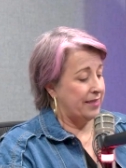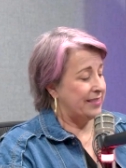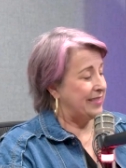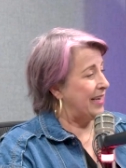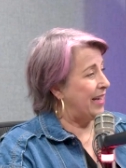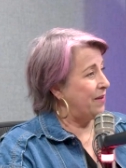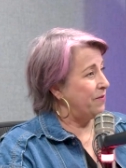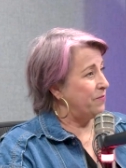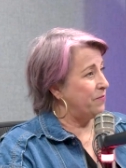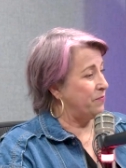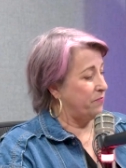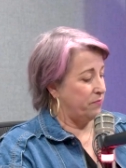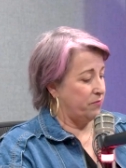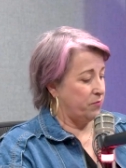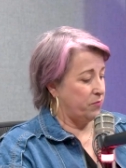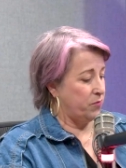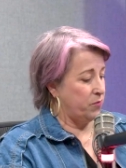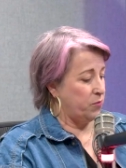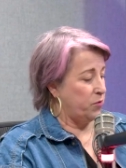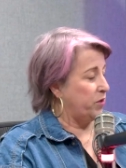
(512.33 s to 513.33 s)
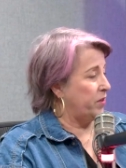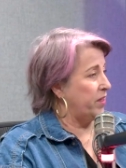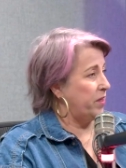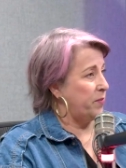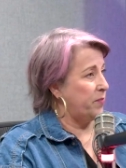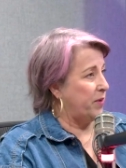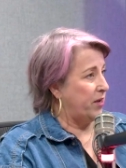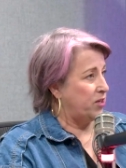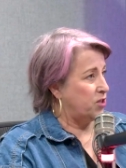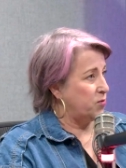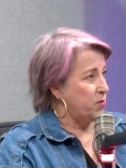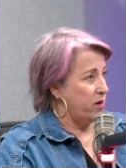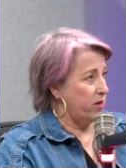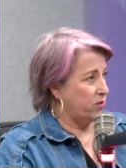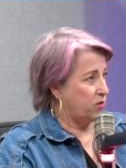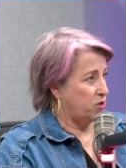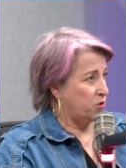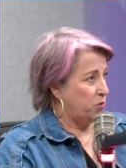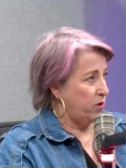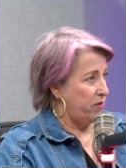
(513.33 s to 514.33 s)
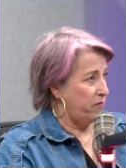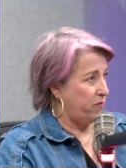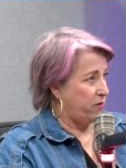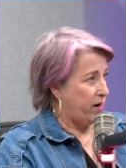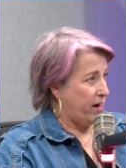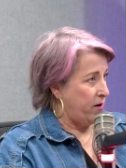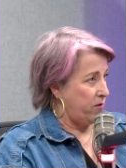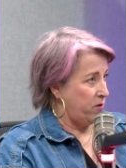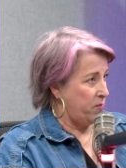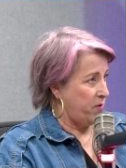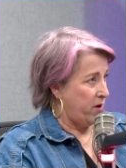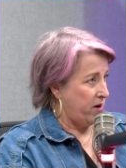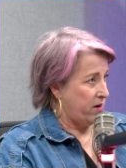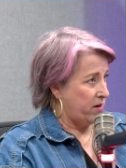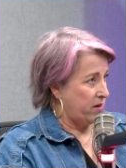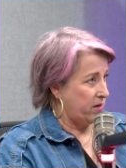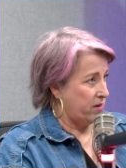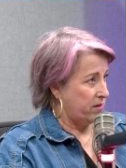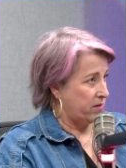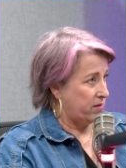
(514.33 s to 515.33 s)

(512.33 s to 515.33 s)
Is that really a benchmark, the 24-hour mark?